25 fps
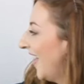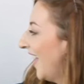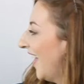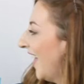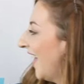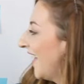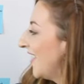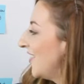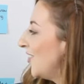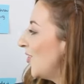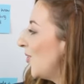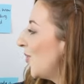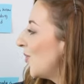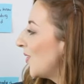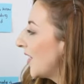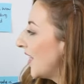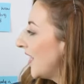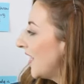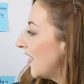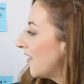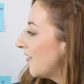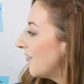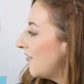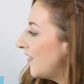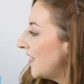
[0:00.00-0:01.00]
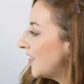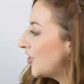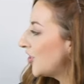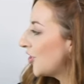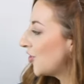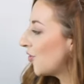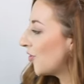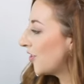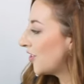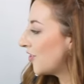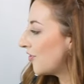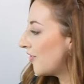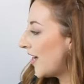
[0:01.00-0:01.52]
no clear vision or
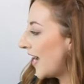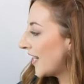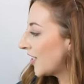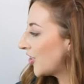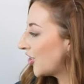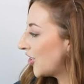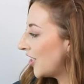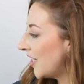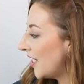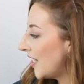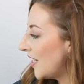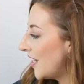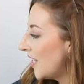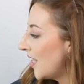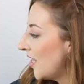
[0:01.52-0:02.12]
direction,